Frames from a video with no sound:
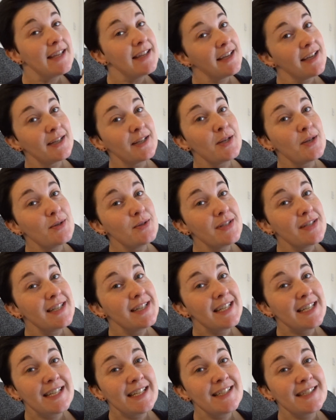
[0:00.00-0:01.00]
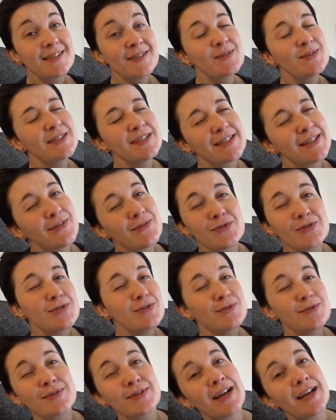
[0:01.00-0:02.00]
Thank you, Denise. You didn't have to
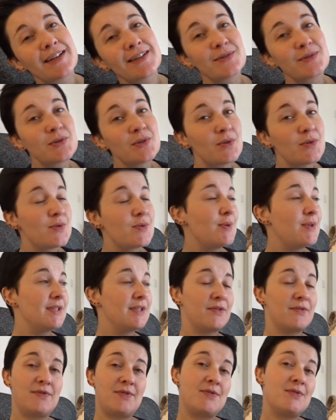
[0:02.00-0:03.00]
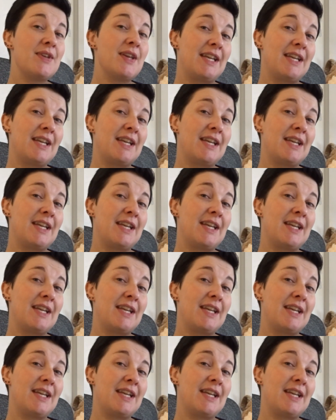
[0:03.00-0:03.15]
do that. It was so sweet of you.